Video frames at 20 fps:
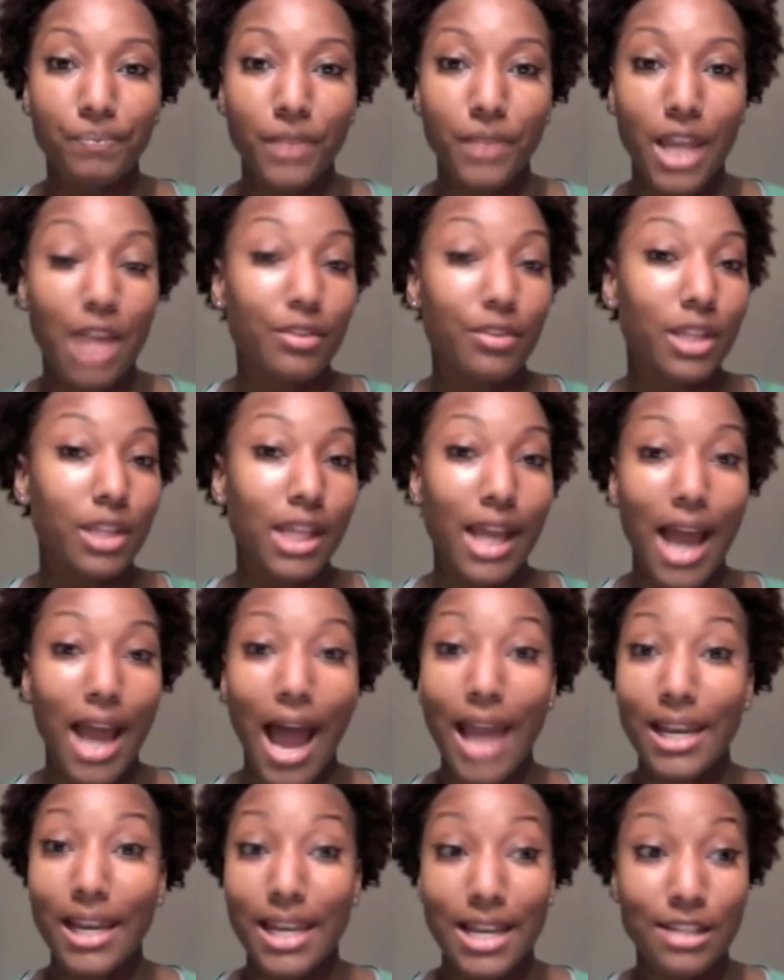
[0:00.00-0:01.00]
everything
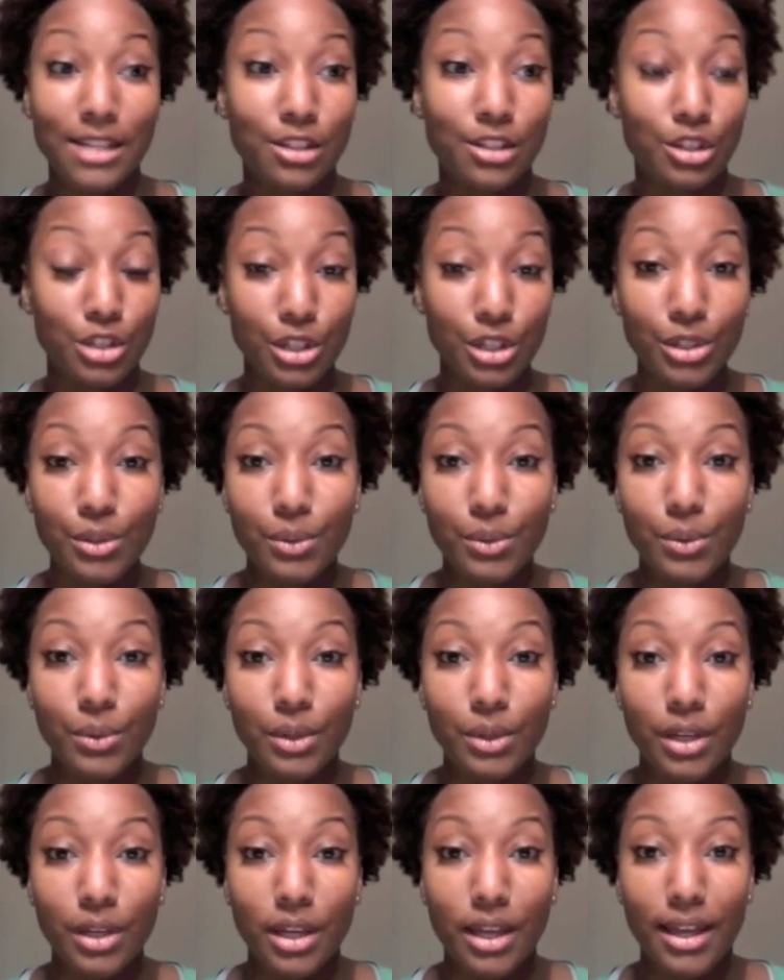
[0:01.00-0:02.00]
I need to do
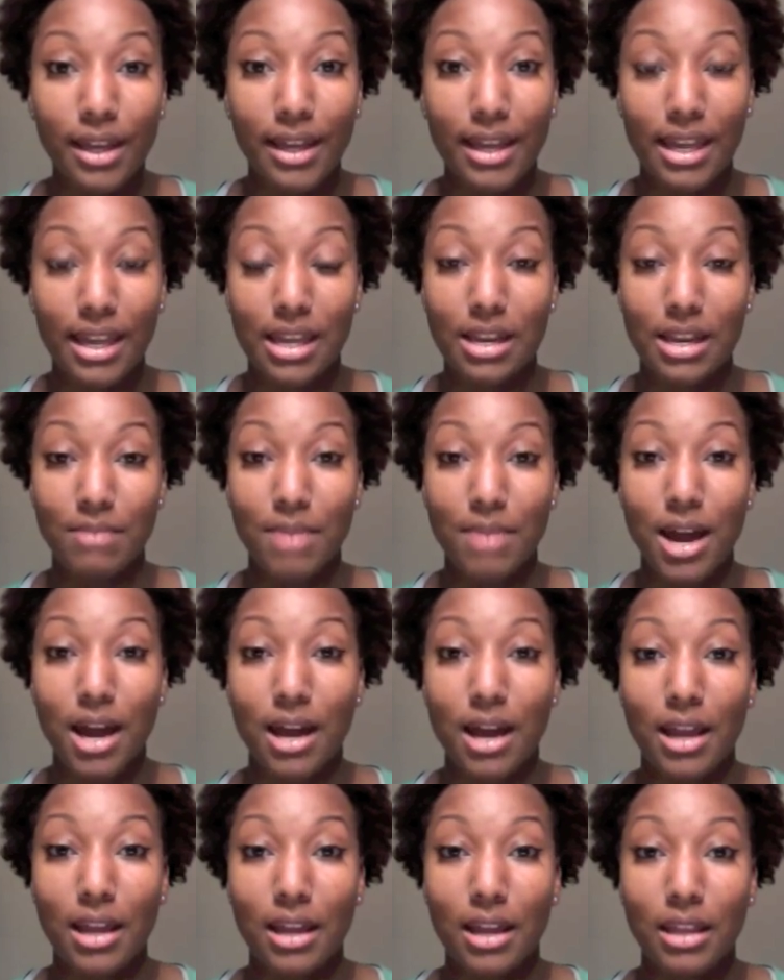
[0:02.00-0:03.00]
in
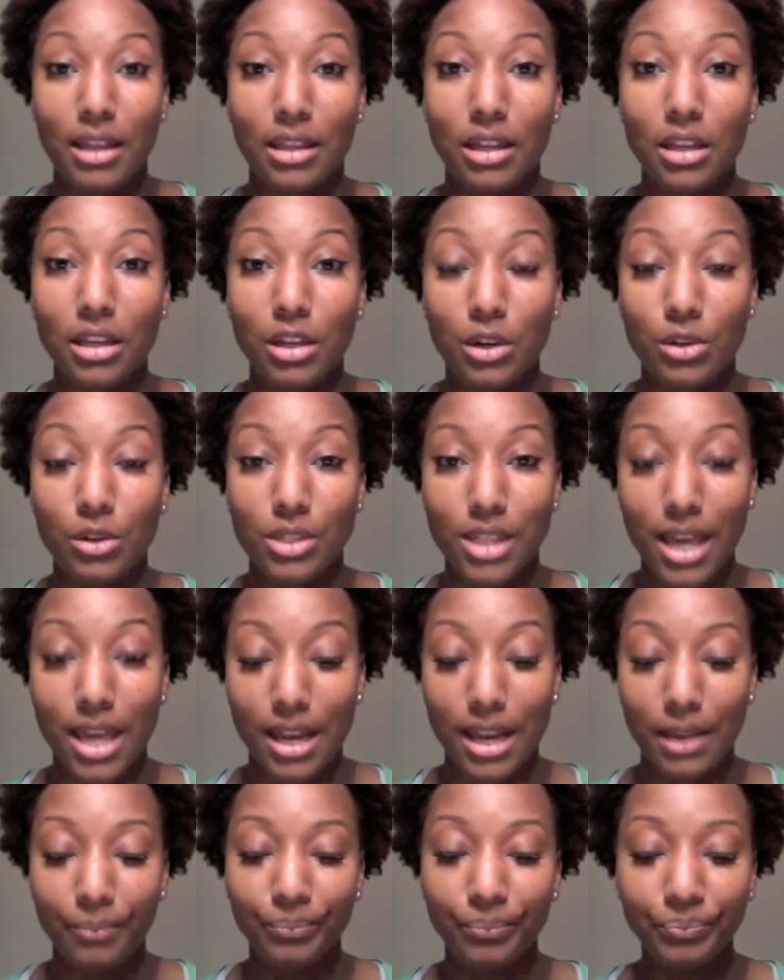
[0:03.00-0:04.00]
the clinical
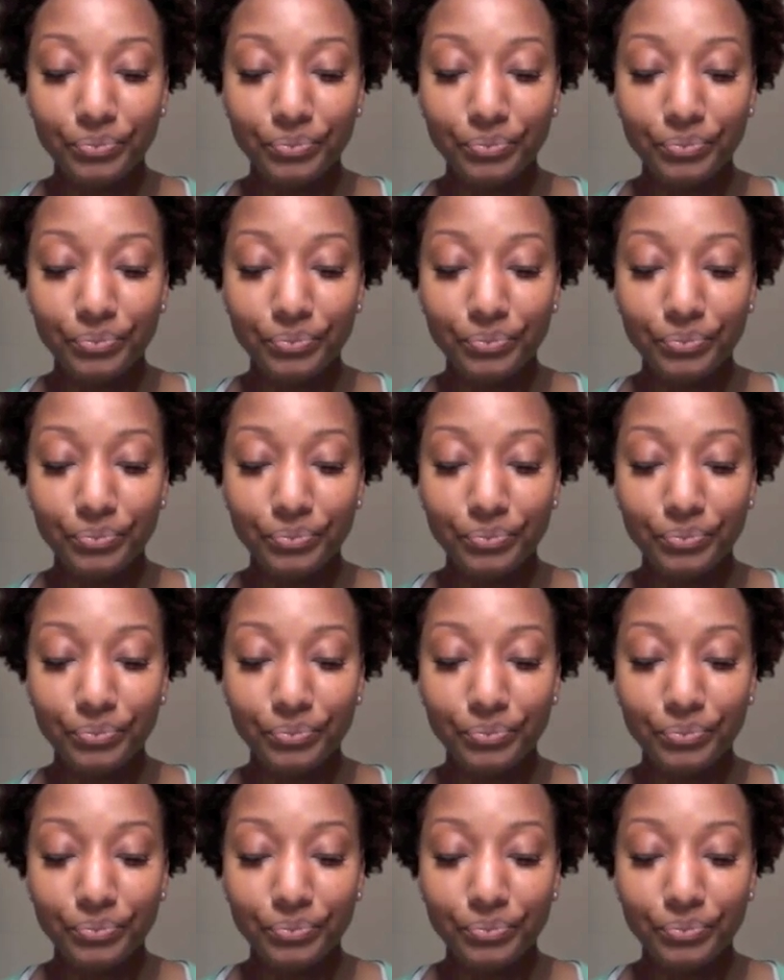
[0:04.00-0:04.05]
setting,